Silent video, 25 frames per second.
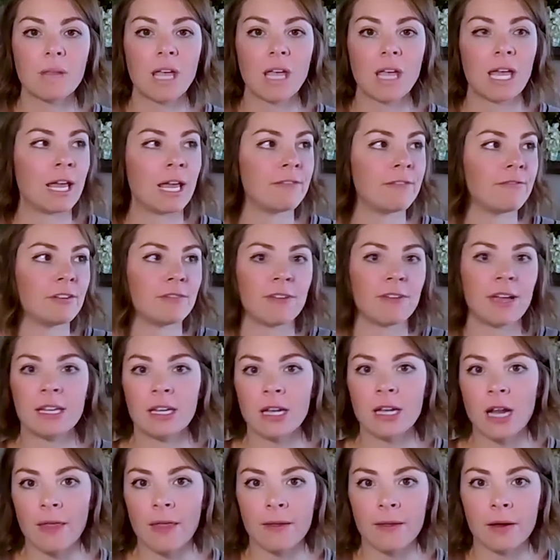And I've
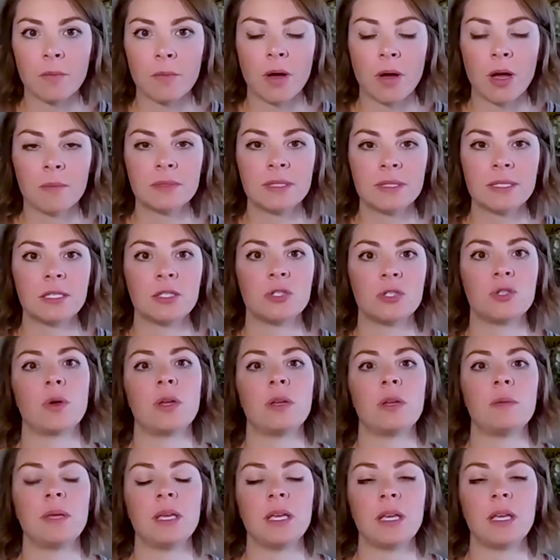invited other moms to
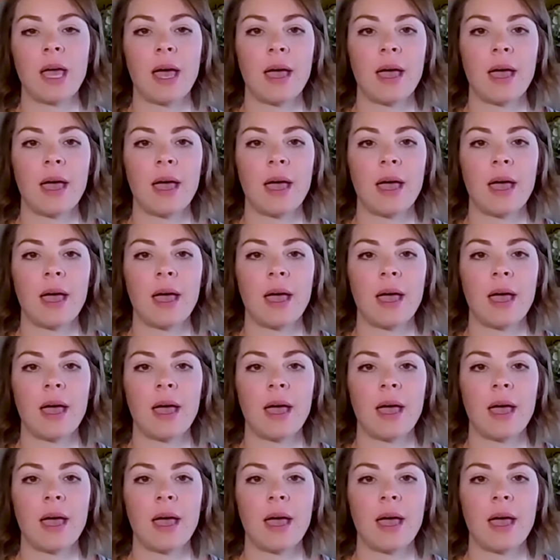join me,